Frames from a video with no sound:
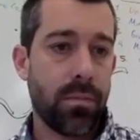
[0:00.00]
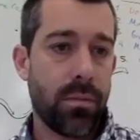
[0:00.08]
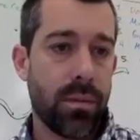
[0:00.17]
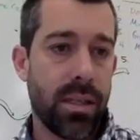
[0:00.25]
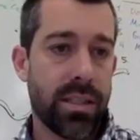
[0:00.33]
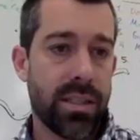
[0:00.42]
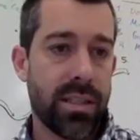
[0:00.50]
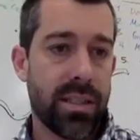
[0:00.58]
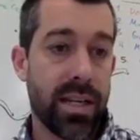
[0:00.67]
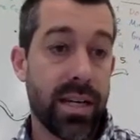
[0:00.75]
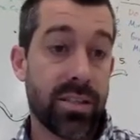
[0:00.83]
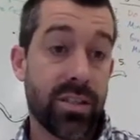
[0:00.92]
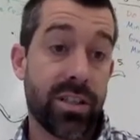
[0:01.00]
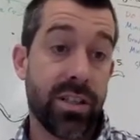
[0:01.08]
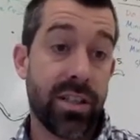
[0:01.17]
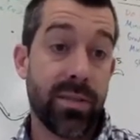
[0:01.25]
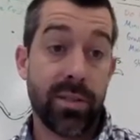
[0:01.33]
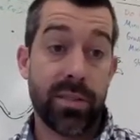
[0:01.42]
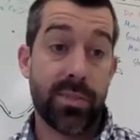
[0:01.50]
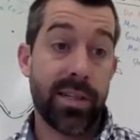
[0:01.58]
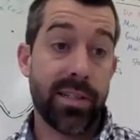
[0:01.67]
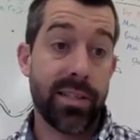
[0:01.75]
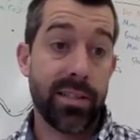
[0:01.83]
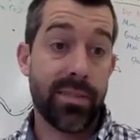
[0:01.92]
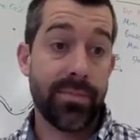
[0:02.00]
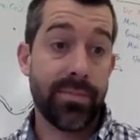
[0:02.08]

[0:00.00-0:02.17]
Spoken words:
because this is actually going to get pretty spicy.